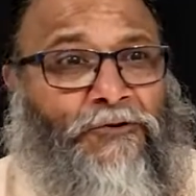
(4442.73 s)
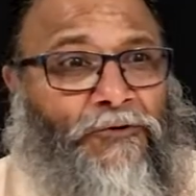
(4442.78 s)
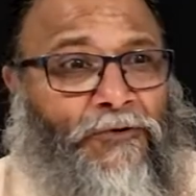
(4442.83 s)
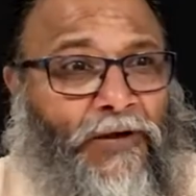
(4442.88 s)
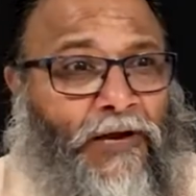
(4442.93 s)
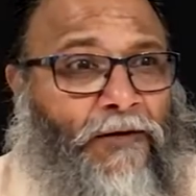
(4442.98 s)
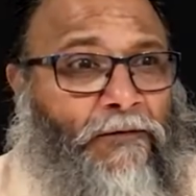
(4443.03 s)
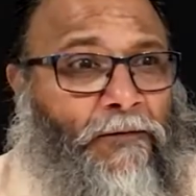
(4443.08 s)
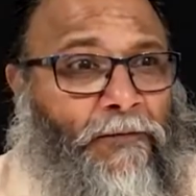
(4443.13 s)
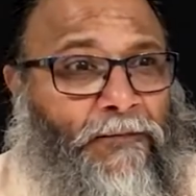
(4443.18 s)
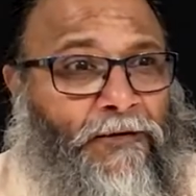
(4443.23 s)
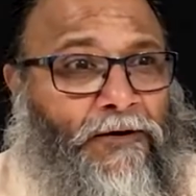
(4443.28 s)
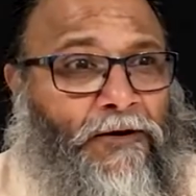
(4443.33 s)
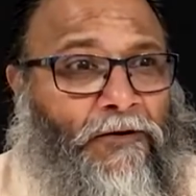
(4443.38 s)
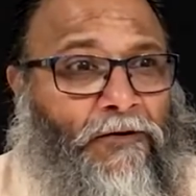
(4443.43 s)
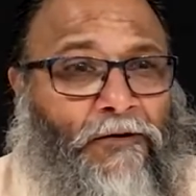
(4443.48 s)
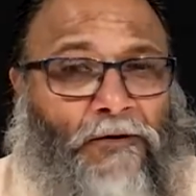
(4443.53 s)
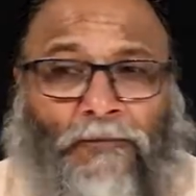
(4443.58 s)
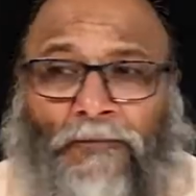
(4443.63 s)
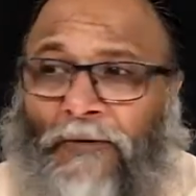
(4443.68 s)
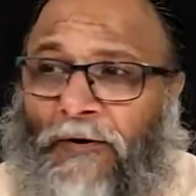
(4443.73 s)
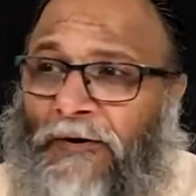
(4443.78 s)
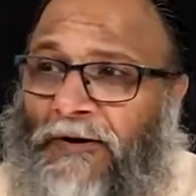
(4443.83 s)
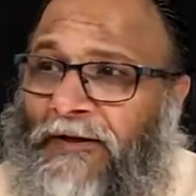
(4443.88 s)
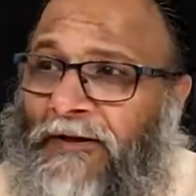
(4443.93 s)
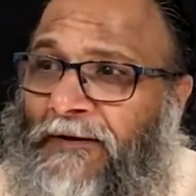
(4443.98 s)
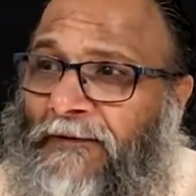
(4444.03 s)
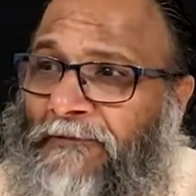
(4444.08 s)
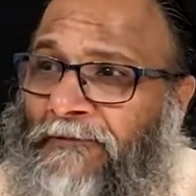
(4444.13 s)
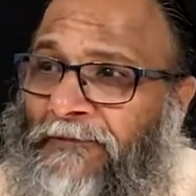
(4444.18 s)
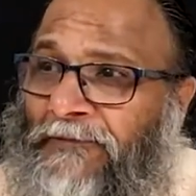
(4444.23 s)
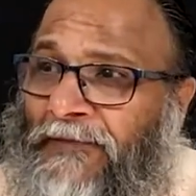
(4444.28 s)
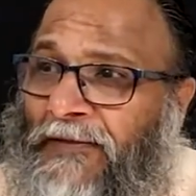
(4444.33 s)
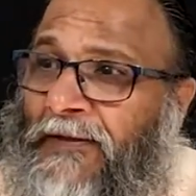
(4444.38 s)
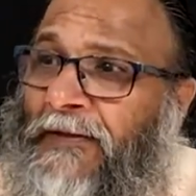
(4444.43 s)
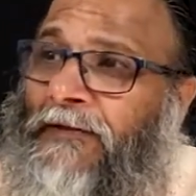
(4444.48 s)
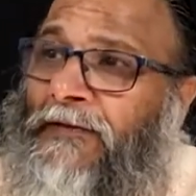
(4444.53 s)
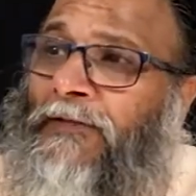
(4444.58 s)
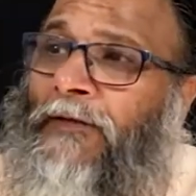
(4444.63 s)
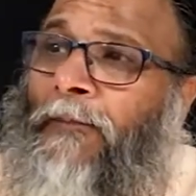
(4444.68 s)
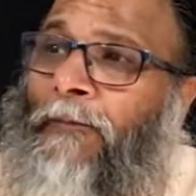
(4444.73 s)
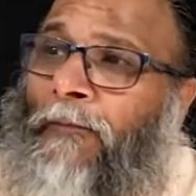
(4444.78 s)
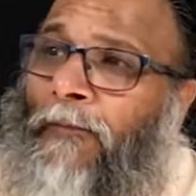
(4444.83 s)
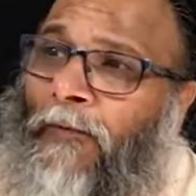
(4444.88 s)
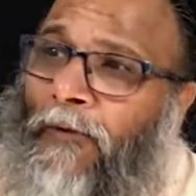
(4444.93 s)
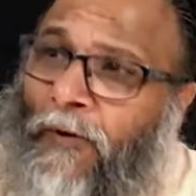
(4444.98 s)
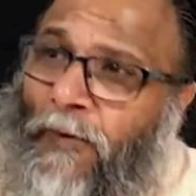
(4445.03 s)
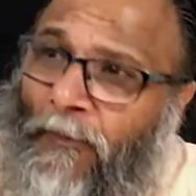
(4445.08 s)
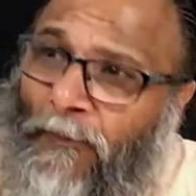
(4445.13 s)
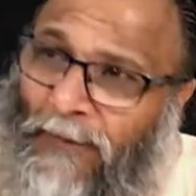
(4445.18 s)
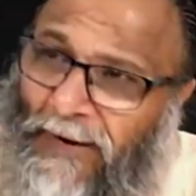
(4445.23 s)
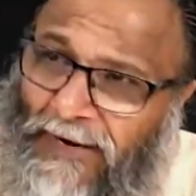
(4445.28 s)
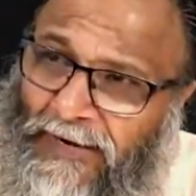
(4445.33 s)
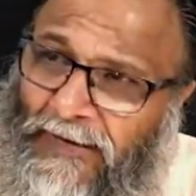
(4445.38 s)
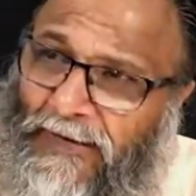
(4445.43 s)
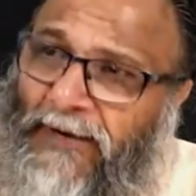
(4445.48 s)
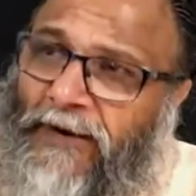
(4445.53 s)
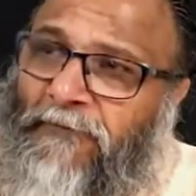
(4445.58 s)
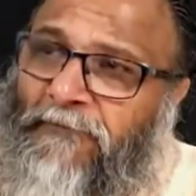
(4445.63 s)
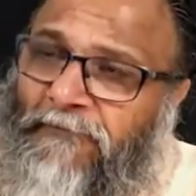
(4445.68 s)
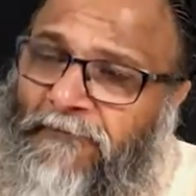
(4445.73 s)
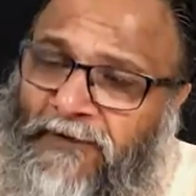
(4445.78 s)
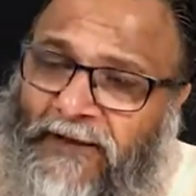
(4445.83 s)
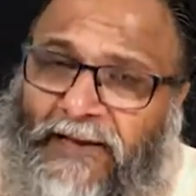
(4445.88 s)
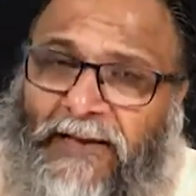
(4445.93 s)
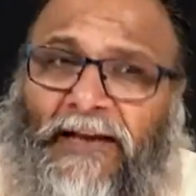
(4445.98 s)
also you have a particular body. The moment